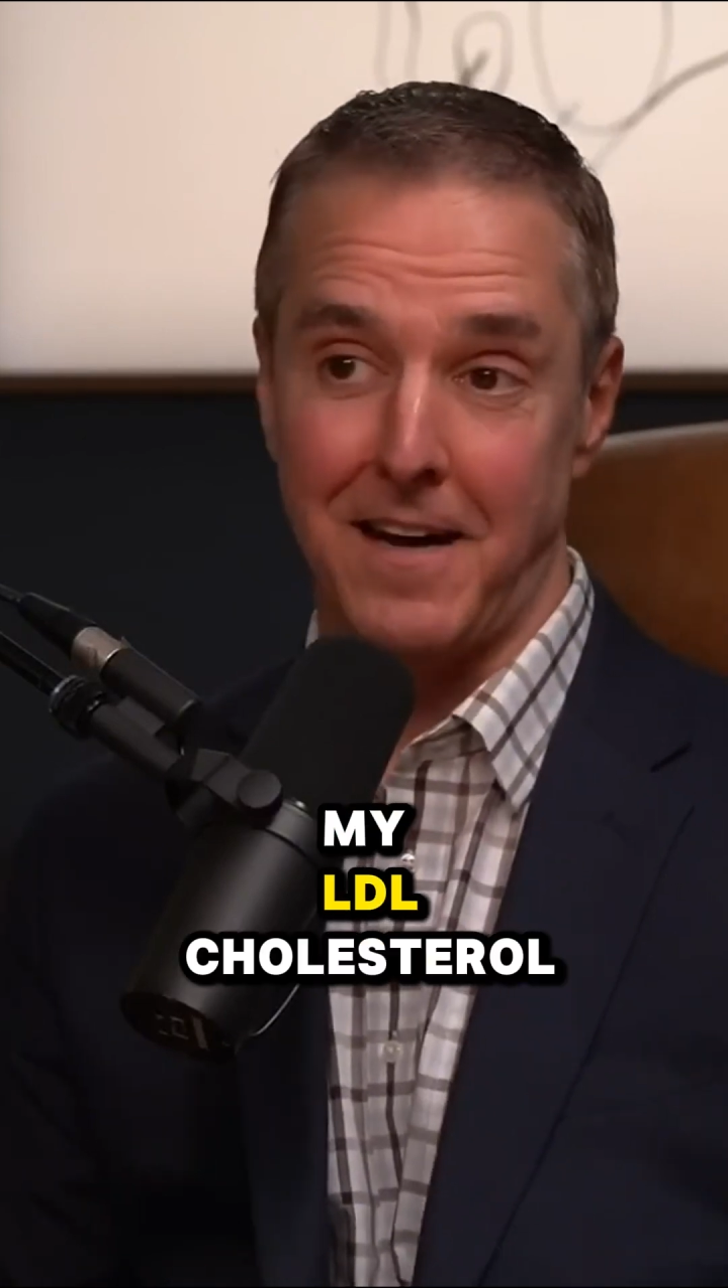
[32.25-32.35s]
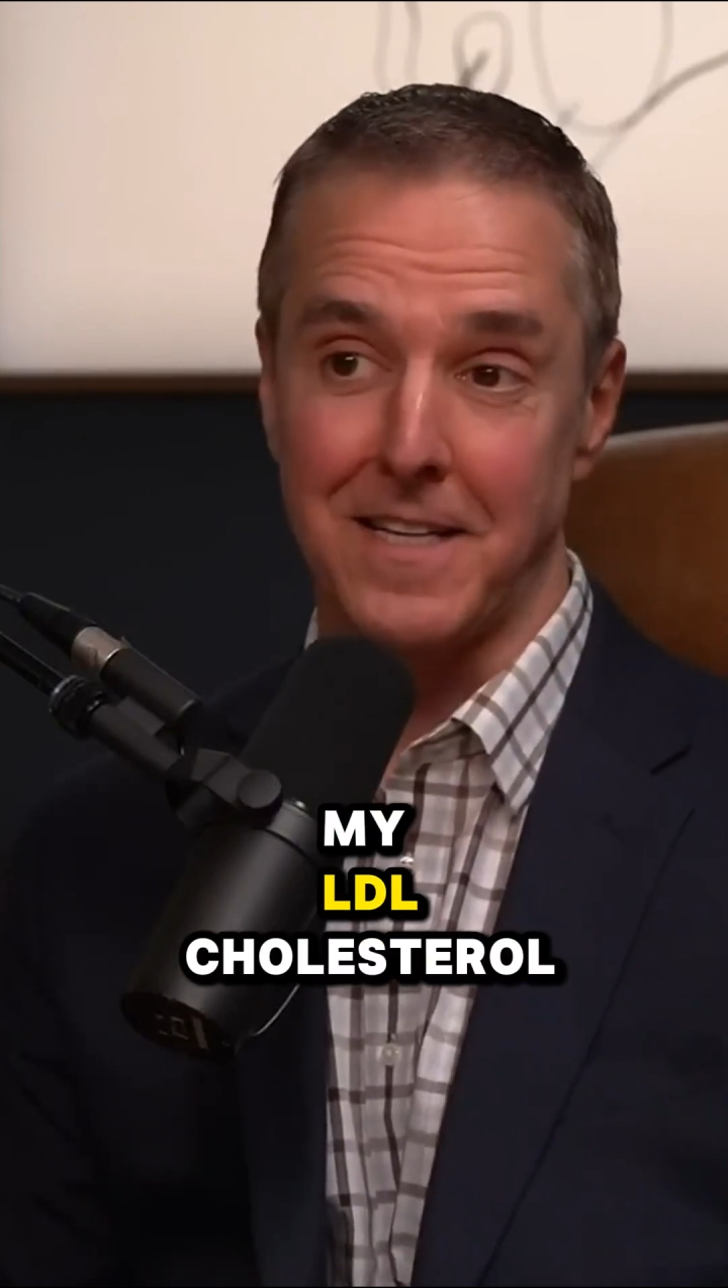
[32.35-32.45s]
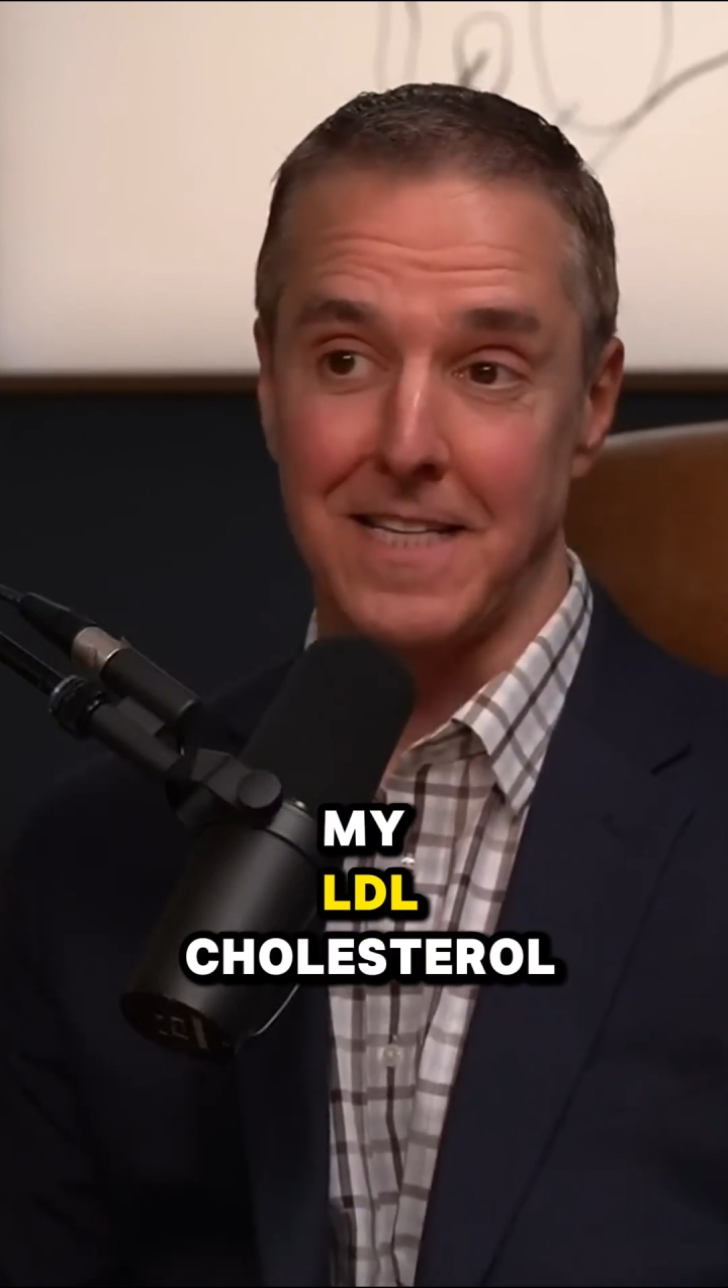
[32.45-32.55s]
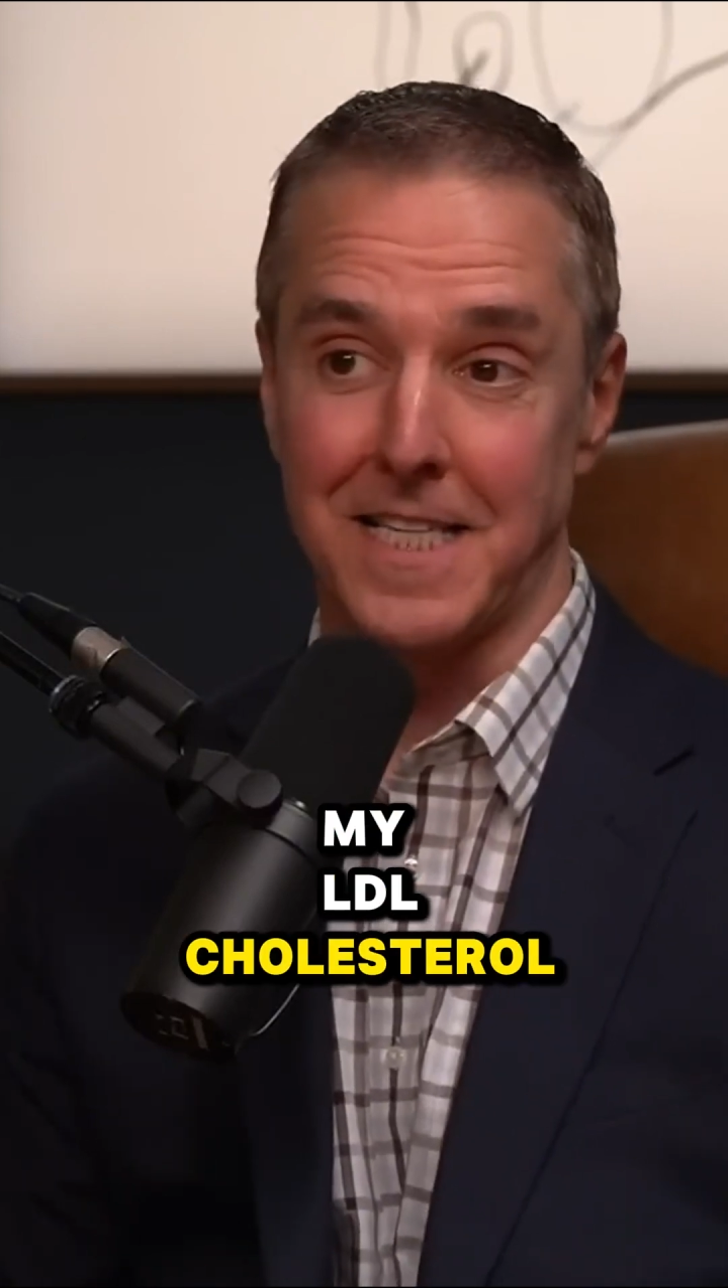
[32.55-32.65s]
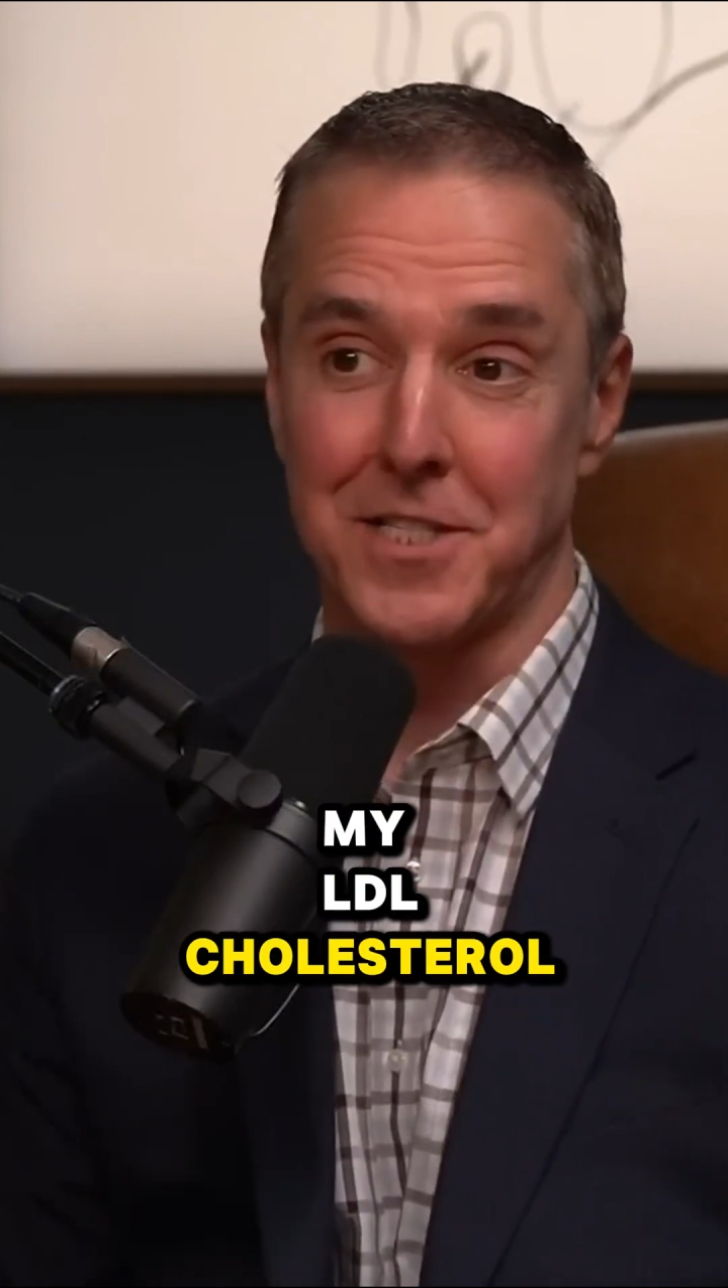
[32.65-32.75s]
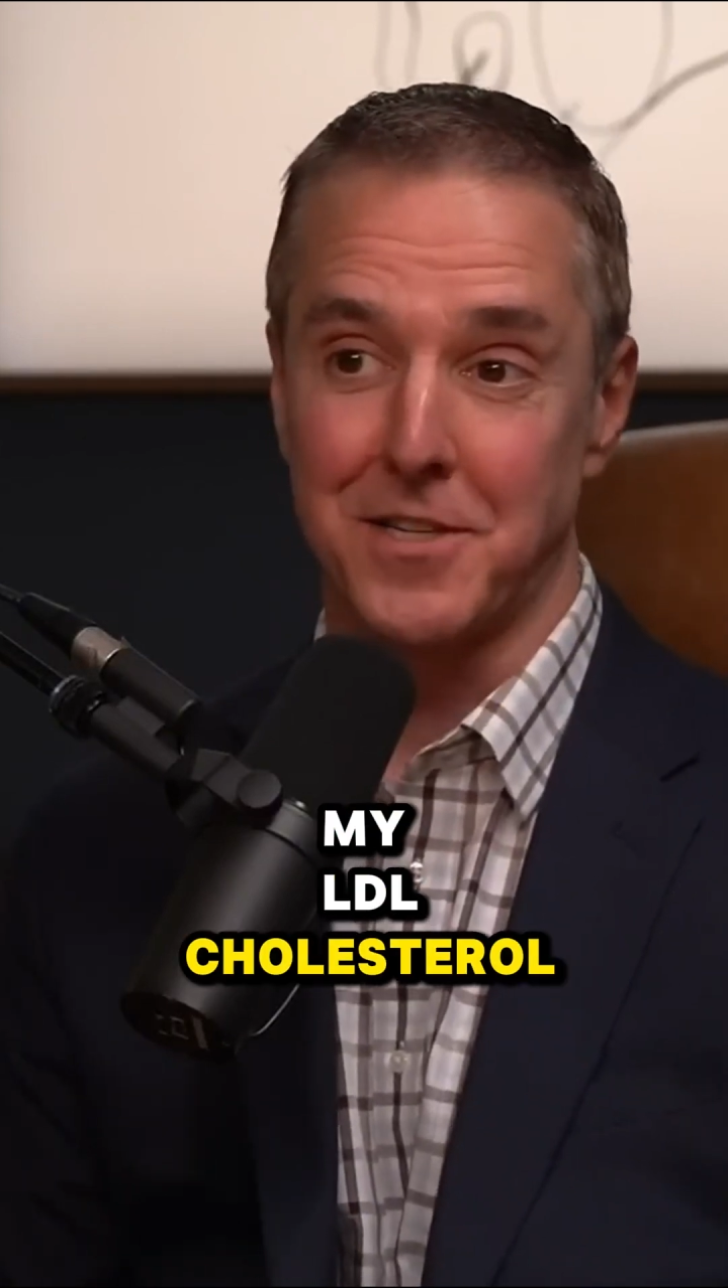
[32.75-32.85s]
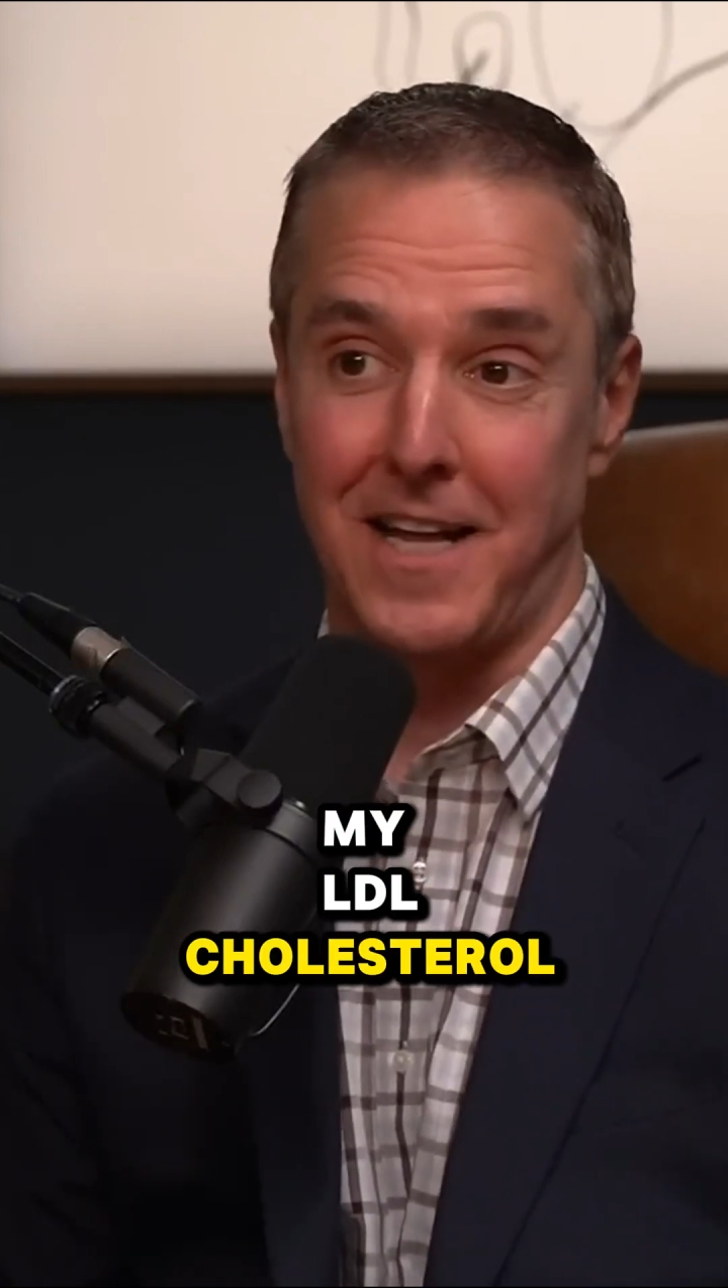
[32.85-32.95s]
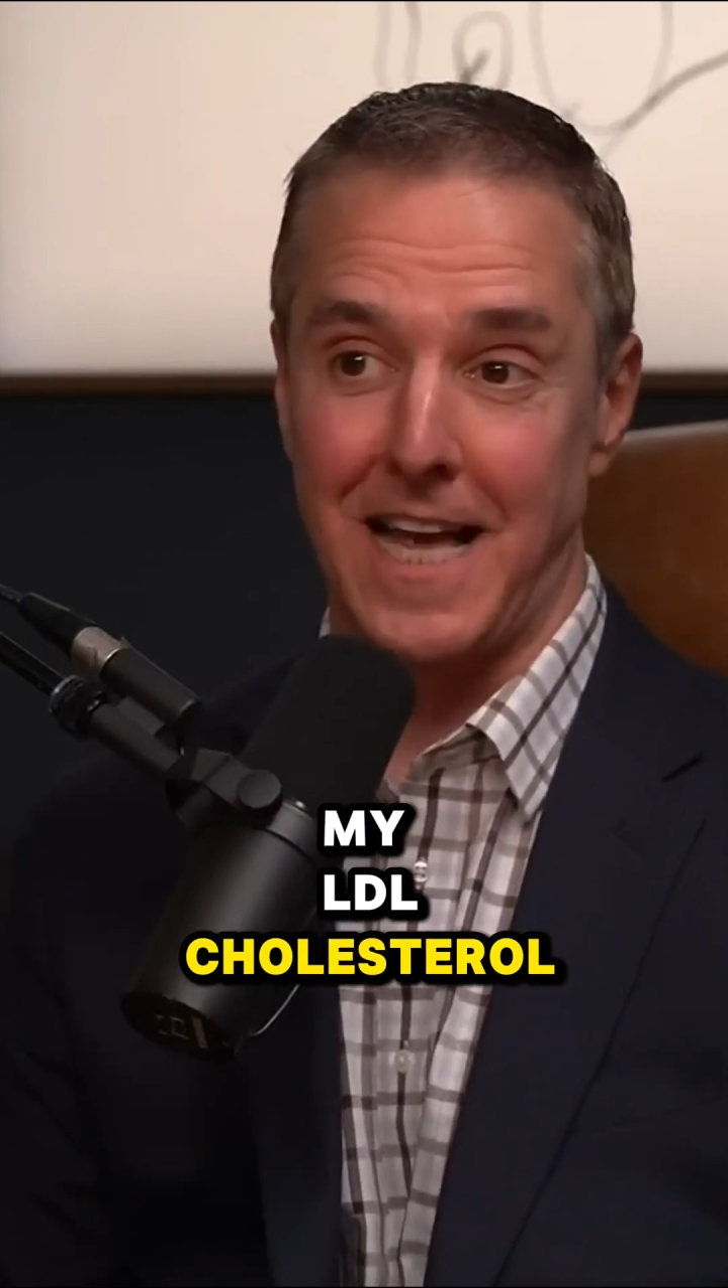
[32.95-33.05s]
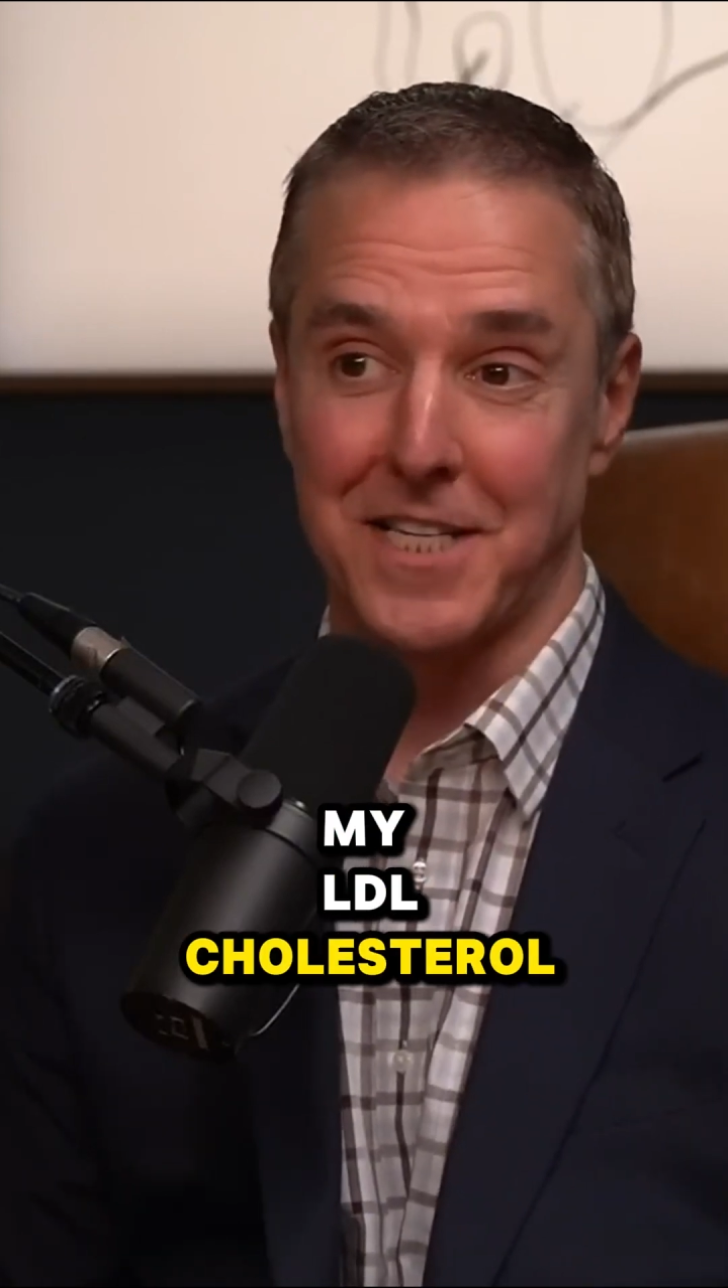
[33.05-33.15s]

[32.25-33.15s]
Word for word: L cholesterol